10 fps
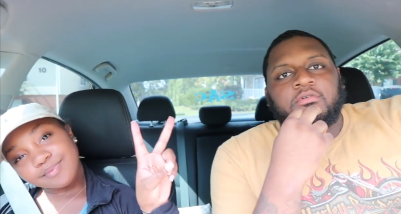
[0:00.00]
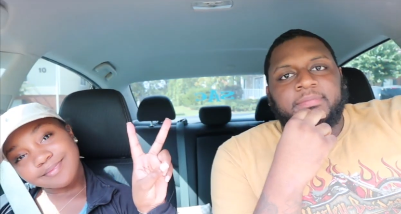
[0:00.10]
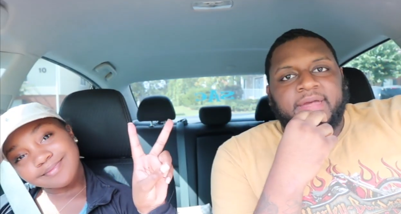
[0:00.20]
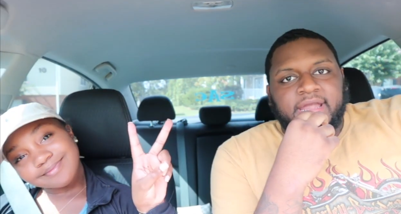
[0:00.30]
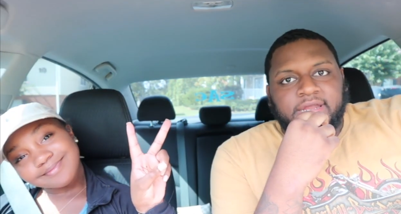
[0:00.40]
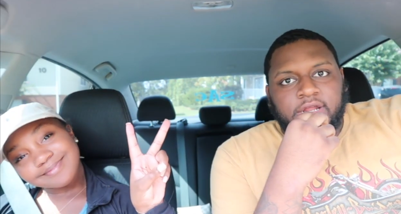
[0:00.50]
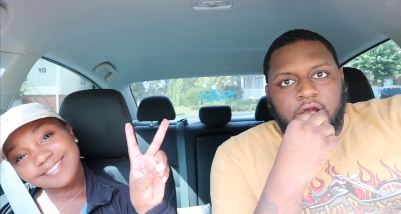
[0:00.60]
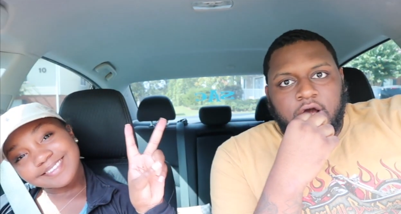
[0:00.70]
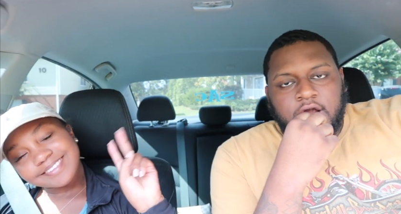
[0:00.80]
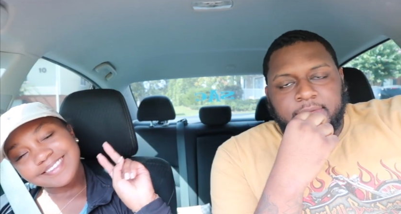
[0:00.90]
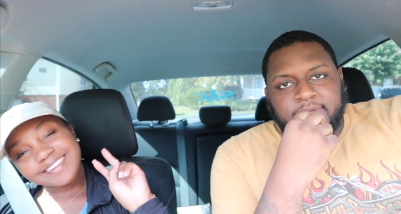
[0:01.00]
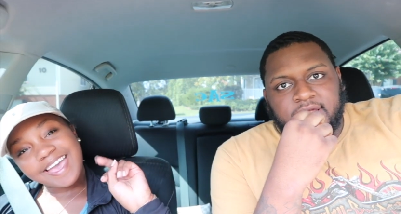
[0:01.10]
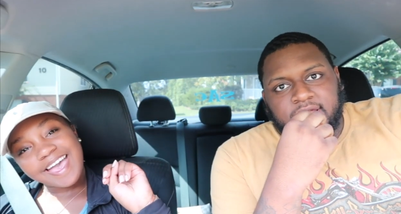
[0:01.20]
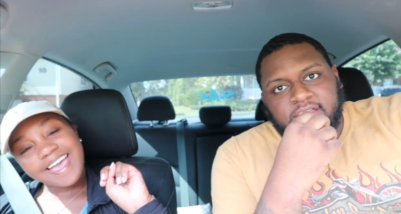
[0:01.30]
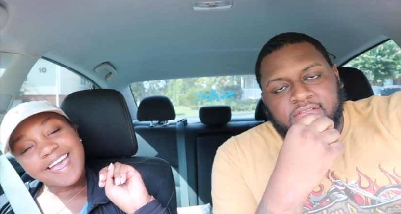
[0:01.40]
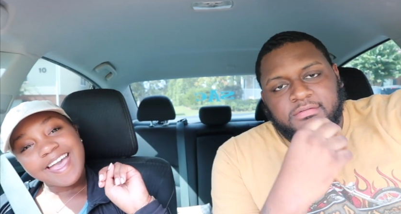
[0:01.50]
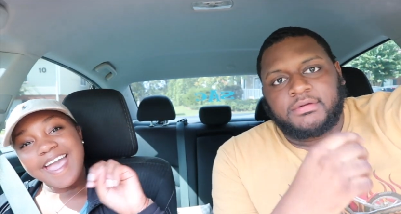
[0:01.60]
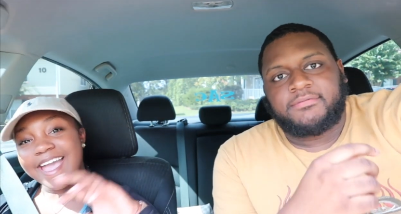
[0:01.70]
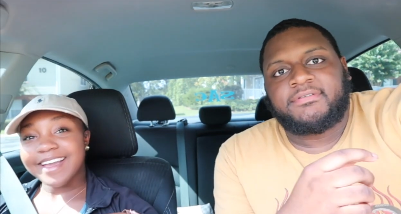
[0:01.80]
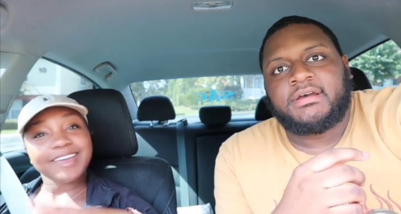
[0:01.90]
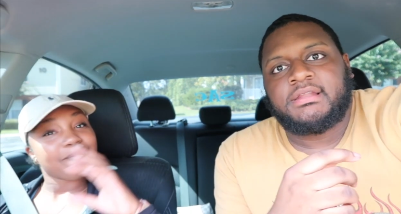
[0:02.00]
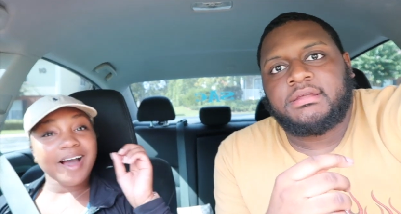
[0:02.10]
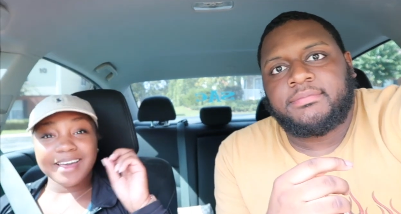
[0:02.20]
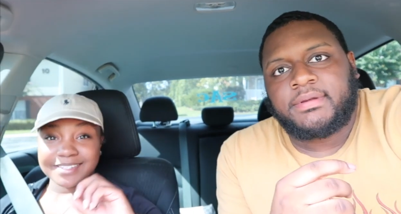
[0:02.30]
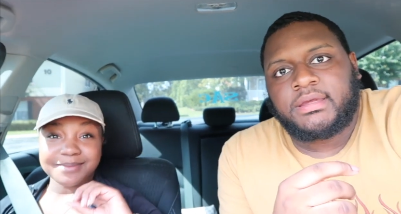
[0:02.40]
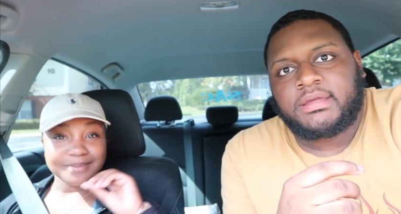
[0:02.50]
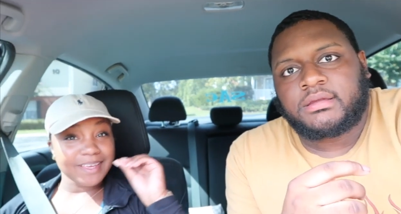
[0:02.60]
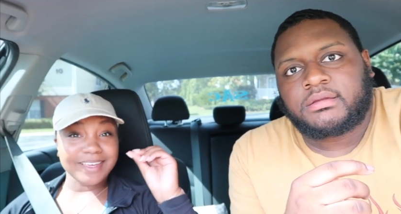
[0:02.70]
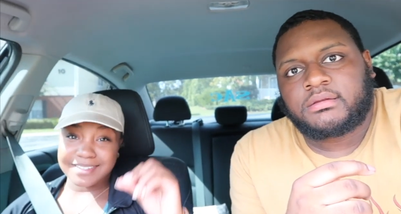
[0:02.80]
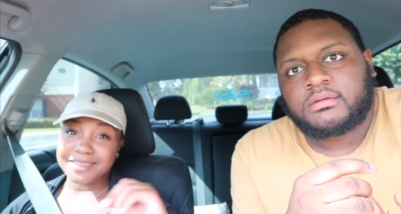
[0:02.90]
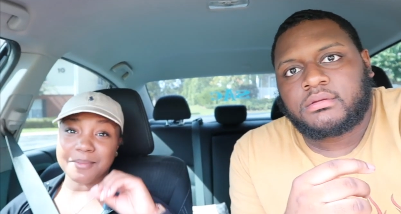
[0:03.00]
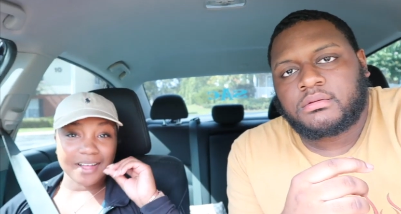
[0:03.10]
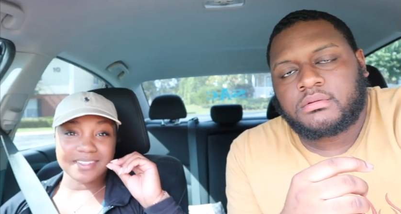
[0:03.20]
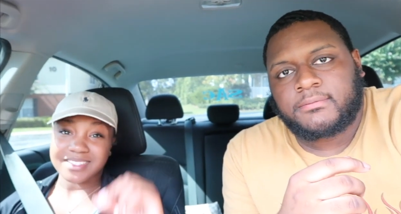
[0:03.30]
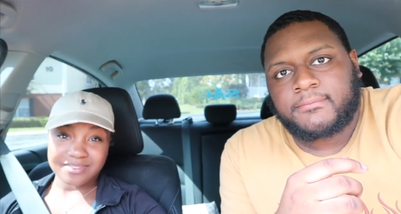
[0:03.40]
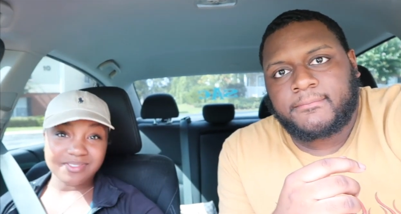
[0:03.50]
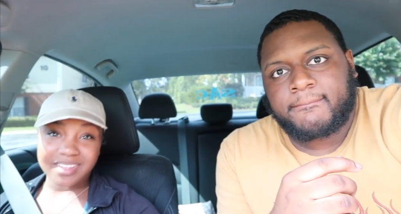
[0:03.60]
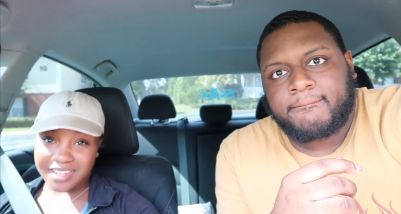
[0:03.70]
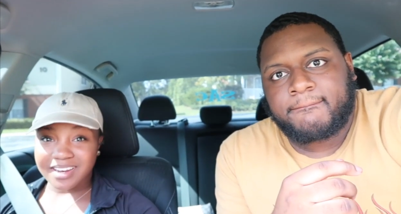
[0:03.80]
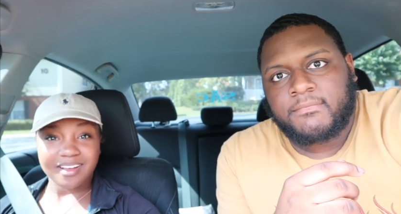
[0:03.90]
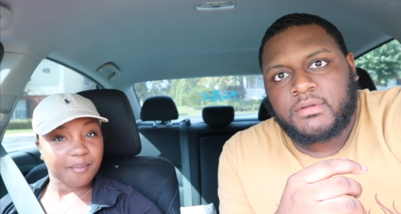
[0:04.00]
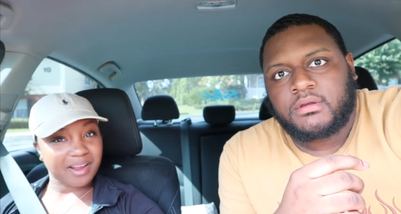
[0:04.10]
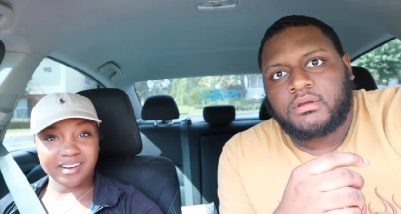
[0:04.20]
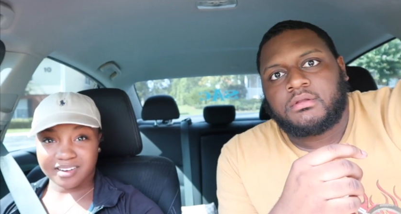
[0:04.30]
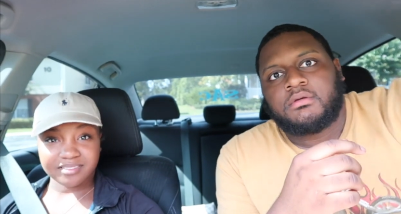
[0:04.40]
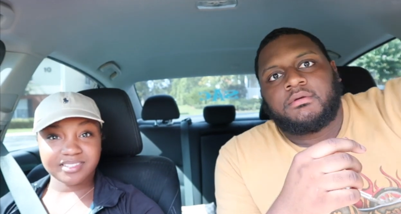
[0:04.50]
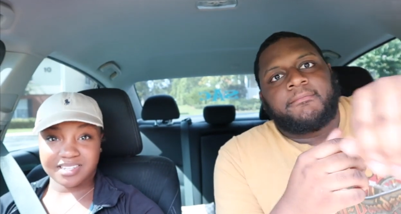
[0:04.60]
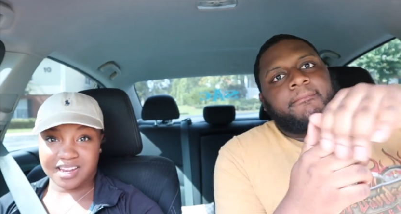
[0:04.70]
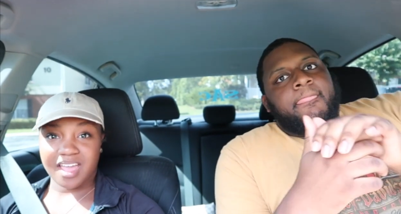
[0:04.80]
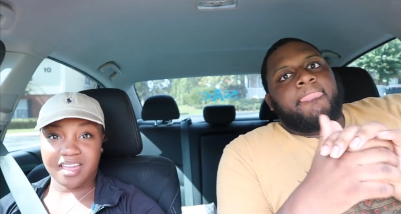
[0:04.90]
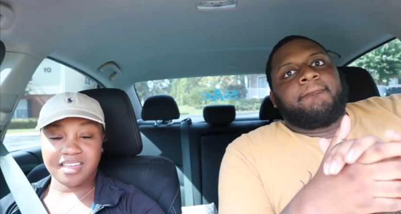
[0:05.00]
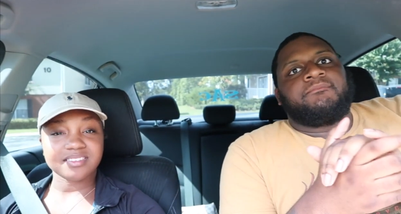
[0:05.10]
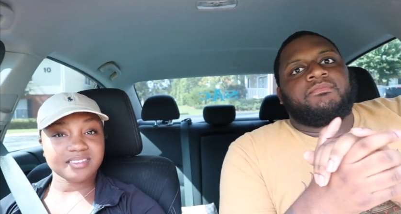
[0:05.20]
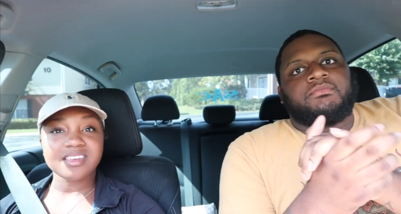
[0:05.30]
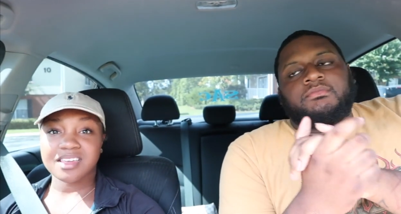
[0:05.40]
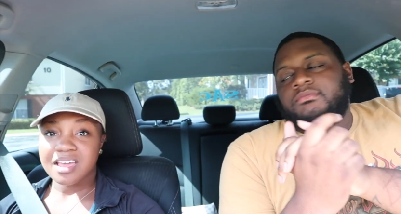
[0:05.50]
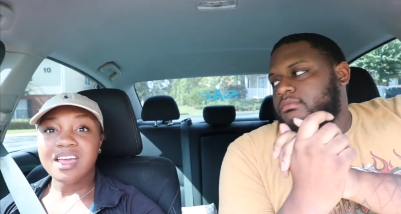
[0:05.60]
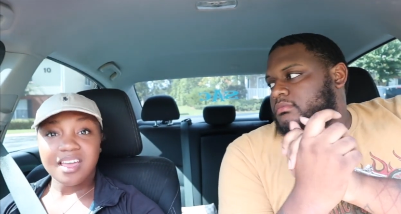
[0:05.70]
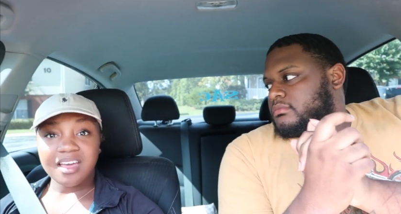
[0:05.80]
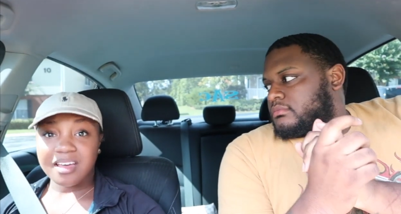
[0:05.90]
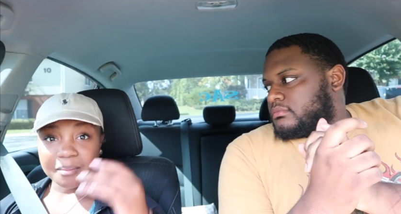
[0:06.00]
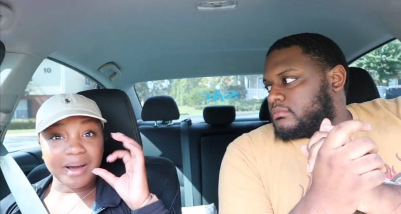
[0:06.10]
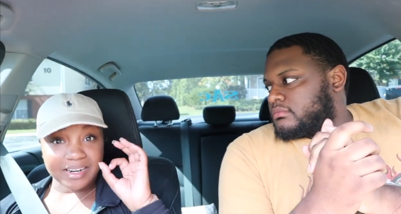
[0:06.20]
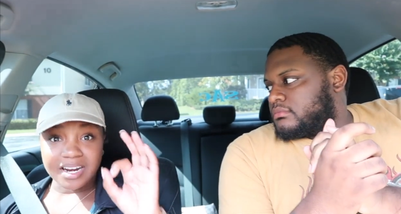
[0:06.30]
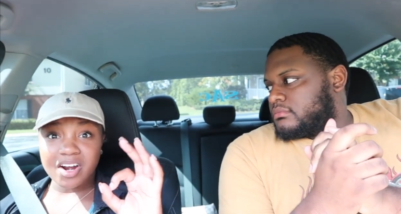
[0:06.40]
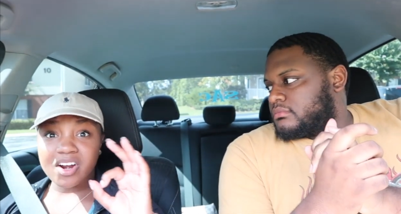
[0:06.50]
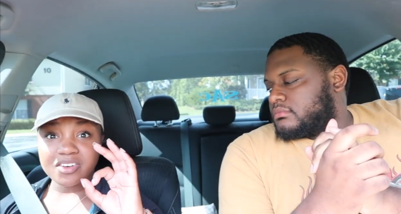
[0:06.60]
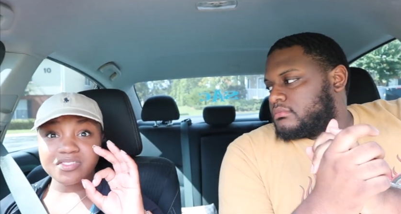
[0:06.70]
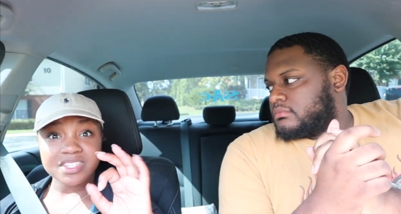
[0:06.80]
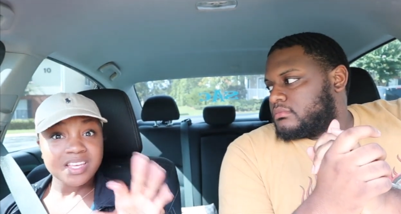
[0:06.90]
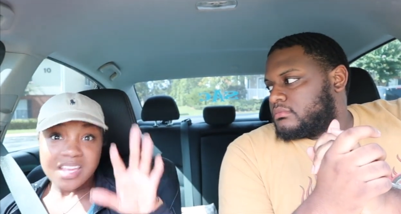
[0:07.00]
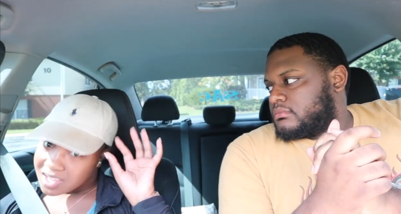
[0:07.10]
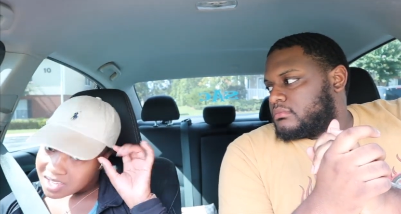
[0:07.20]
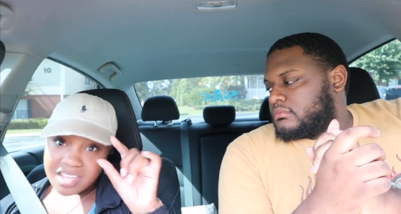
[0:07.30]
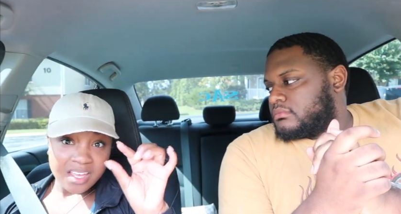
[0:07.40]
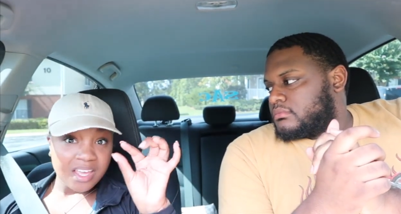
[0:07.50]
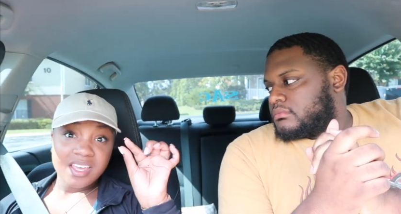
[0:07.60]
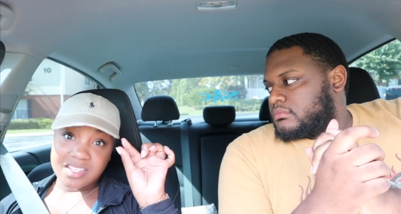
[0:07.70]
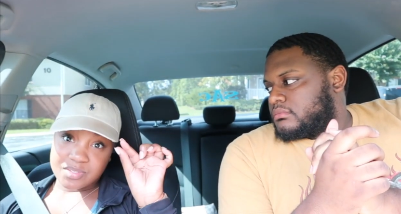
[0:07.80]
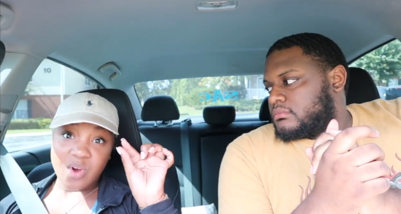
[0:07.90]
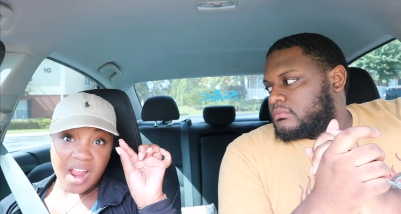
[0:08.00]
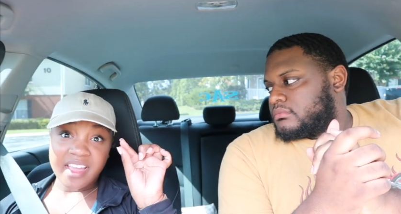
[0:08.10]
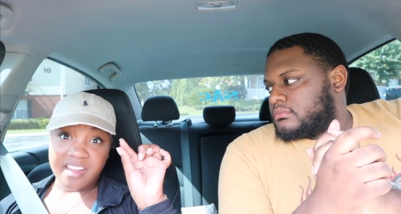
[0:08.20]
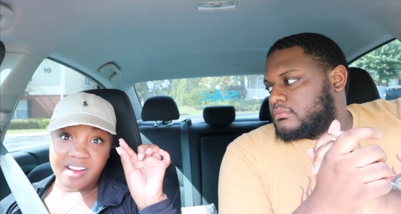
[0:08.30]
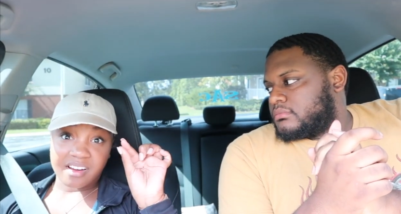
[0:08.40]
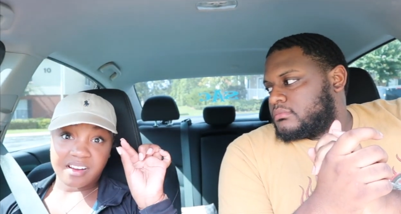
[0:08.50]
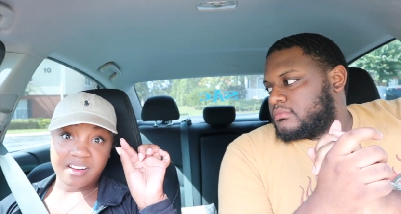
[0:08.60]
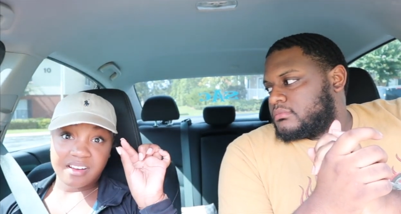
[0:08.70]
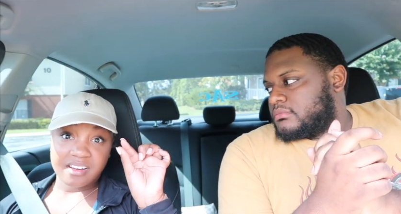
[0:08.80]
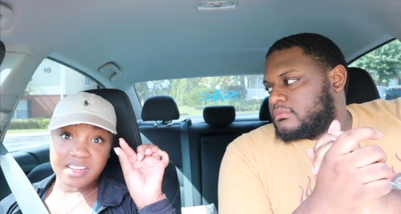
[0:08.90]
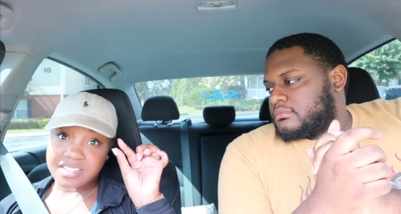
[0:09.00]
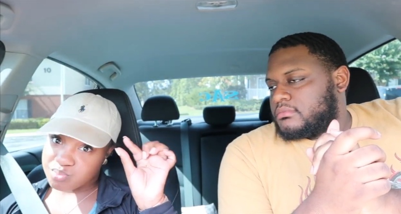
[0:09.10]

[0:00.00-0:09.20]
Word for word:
Speaker 1: we are back in the car, man. Yes, we are and Kamal,
Speaker 2: has, he, is really getting on my nerves today. He's, my nerves, he's right here. He's